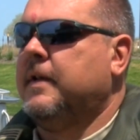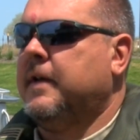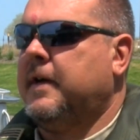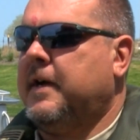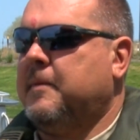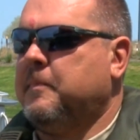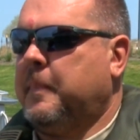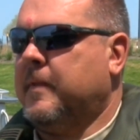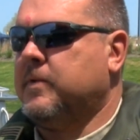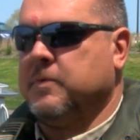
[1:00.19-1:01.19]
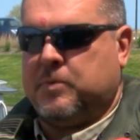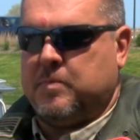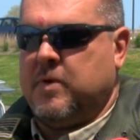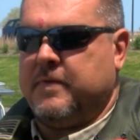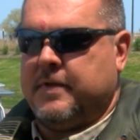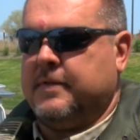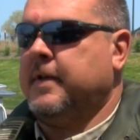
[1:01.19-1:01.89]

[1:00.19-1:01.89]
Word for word: Um, so we'll pull them over the,